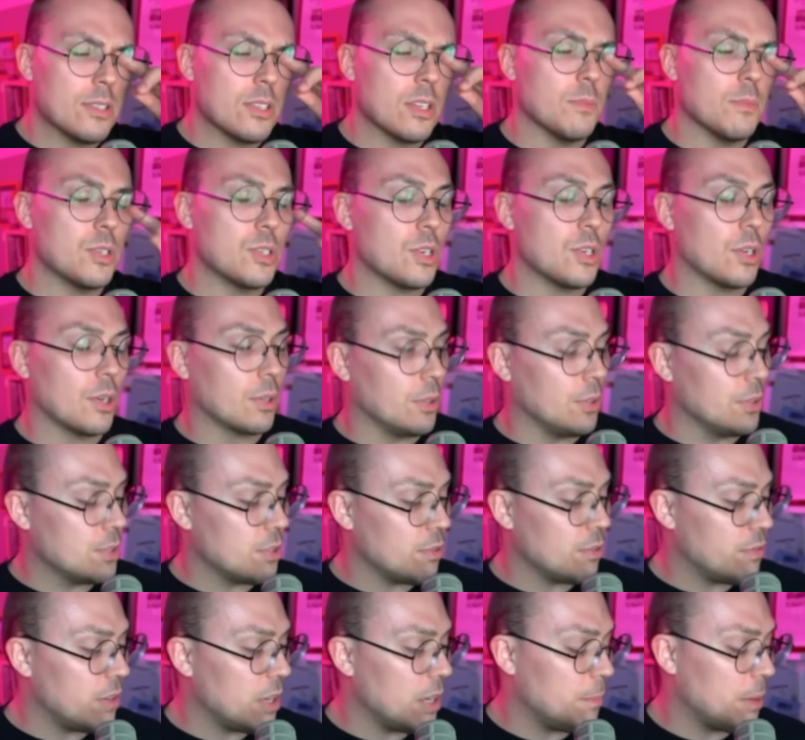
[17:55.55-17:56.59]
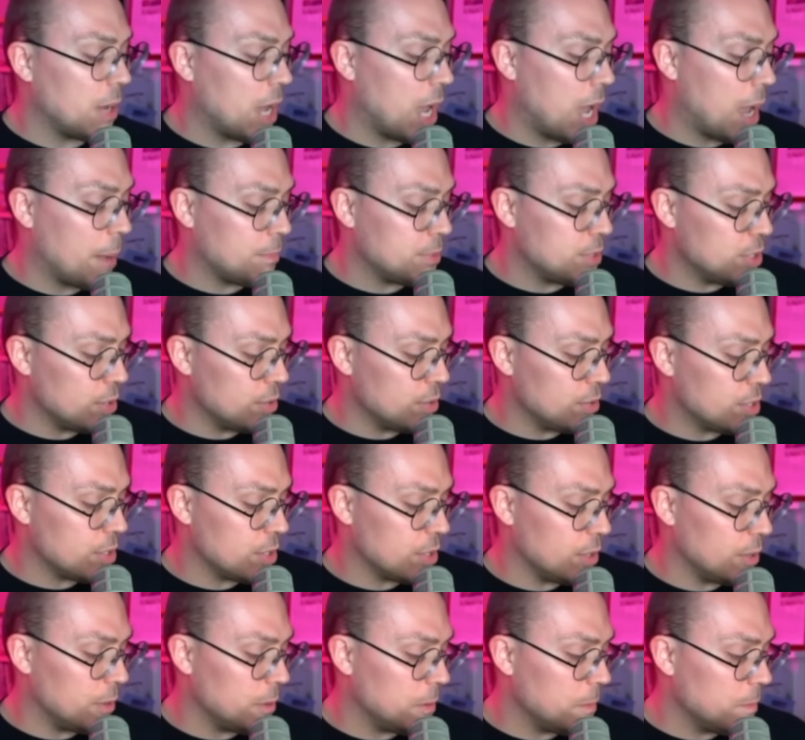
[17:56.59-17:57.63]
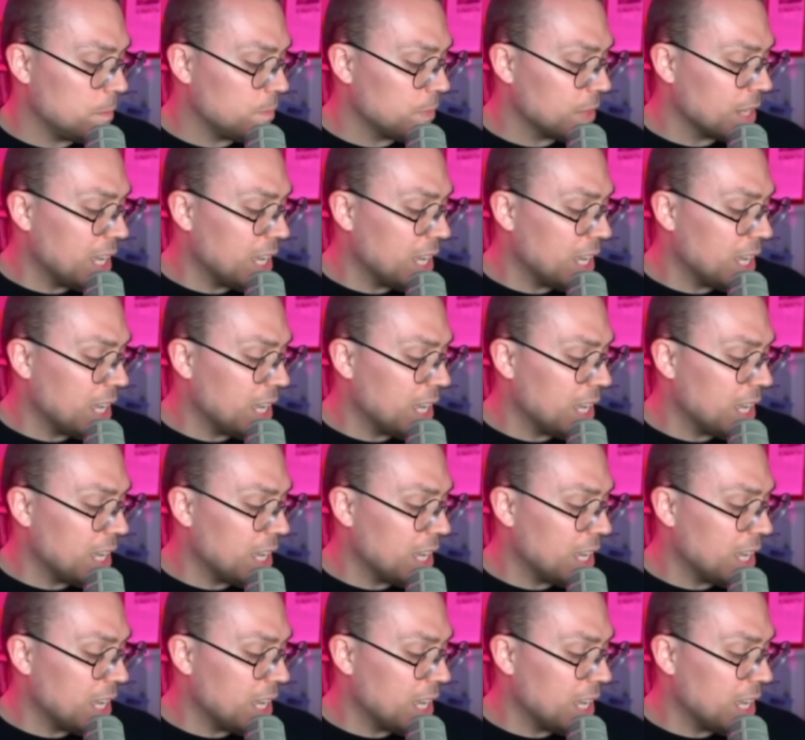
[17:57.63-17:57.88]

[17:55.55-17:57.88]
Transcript: some circles of hip hop due to